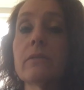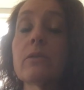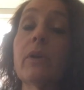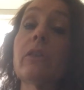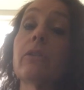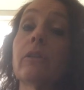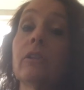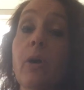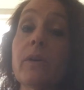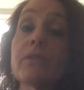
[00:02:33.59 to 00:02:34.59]
So either the
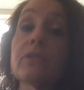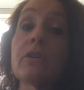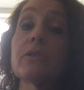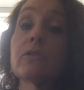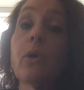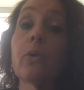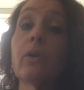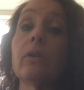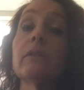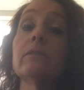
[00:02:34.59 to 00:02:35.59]
lowest
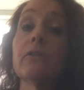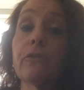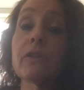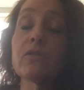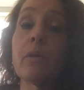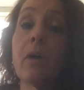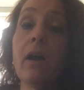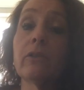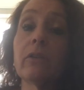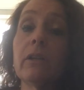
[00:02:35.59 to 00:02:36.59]
total difference from
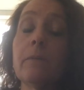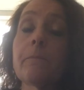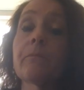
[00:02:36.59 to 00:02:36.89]
100